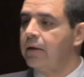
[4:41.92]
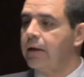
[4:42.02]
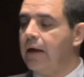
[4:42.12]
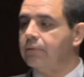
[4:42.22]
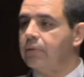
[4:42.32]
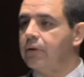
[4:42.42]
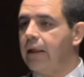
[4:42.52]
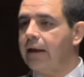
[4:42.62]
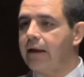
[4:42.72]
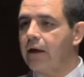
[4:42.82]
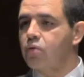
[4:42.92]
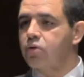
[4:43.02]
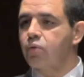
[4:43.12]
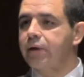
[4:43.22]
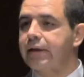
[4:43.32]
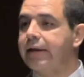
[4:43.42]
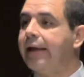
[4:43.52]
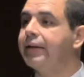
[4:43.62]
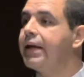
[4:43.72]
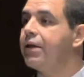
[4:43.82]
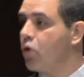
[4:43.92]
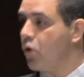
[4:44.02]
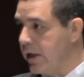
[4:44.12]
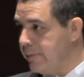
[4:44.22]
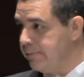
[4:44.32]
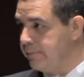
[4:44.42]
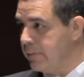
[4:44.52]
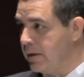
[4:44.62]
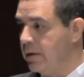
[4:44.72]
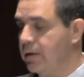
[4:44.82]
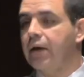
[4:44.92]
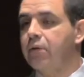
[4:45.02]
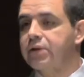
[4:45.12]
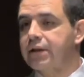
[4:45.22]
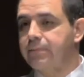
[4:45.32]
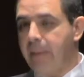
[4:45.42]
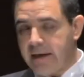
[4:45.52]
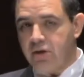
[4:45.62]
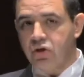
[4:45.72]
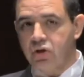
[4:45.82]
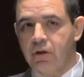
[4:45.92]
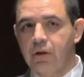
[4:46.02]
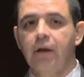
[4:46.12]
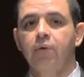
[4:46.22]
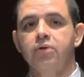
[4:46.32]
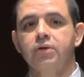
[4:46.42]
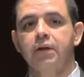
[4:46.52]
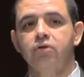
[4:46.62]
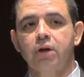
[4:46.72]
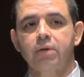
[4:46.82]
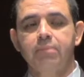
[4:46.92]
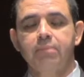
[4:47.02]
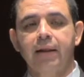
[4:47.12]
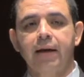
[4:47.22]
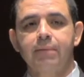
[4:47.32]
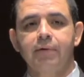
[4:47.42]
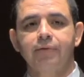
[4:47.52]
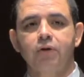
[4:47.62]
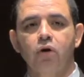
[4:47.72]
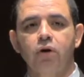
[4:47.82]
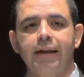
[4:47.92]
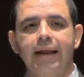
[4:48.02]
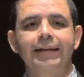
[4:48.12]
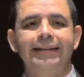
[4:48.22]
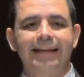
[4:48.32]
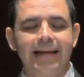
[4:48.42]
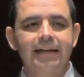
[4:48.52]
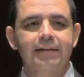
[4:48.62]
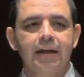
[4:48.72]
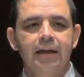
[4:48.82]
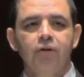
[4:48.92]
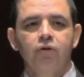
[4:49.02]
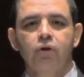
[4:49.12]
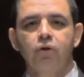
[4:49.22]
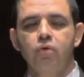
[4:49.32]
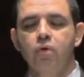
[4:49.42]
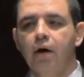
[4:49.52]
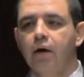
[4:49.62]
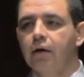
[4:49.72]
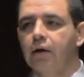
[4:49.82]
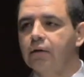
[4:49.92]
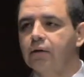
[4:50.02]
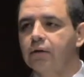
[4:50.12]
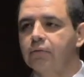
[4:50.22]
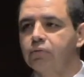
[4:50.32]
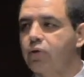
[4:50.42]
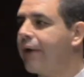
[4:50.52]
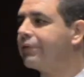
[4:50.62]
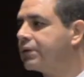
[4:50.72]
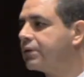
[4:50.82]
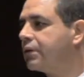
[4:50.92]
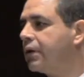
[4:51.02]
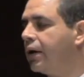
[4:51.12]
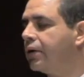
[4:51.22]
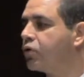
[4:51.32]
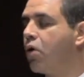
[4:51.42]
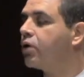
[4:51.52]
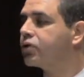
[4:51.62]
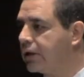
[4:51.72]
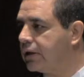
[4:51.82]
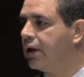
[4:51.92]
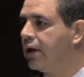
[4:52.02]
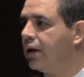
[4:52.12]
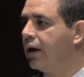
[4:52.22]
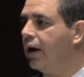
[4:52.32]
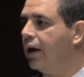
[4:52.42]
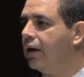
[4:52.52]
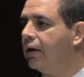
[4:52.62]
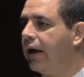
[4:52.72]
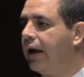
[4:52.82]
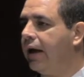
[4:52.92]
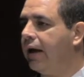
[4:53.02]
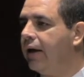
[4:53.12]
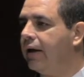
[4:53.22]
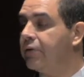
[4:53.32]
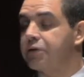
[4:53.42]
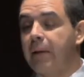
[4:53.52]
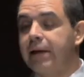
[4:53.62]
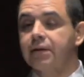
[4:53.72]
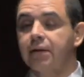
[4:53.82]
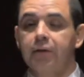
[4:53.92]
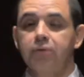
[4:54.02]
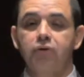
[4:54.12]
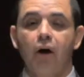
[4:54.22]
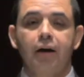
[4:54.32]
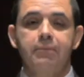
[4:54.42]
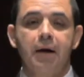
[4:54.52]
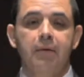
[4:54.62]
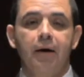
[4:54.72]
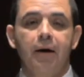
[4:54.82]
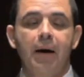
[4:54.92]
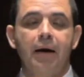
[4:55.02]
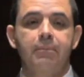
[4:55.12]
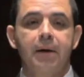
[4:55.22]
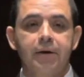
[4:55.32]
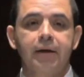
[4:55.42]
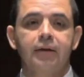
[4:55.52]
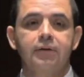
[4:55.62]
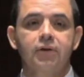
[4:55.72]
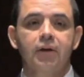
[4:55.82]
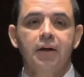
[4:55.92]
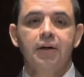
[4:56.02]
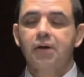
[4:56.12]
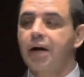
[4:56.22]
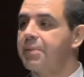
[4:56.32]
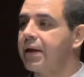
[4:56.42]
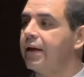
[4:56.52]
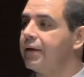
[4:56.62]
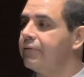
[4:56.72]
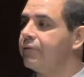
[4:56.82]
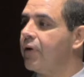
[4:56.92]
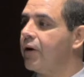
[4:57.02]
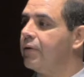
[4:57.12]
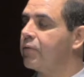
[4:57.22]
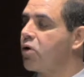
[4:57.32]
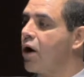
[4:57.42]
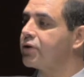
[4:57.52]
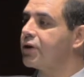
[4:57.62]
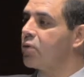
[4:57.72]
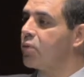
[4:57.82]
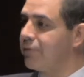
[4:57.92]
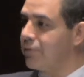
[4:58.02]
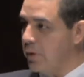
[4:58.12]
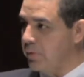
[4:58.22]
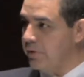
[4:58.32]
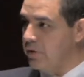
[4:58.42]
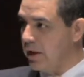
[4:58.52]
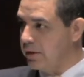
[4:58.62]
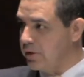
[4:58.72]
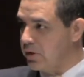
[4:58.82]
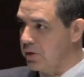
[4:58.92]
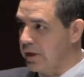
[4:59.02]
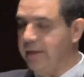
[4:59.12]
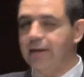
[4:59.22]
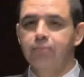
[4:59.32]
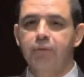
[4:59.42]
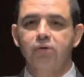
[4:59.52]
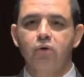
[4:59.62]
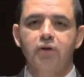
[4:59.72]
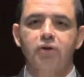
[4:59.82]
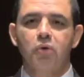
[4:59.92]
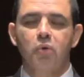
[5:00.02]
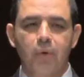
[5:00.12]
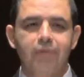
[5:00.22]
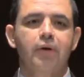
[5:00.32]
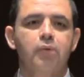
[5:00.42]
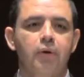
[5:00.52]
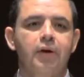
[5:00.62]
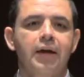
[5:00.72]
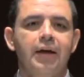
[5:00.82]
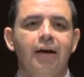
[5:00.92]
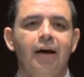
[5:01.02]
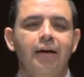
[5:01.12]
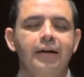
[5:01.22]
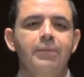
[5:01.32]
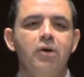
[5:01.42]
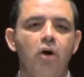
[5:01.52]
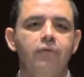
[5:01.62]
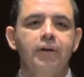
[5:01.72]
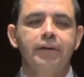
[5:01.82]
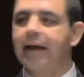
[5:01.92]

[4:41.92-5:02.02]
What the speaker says: Now, that letter was written in 1830, it was in Spanish, it was a gentleman by the name of Cornelio Diaz to Travis, to Austin, and it was basically, he was talking about Americans coming in, crossing the river, not the Rio Grande, but crossing the river, coming over and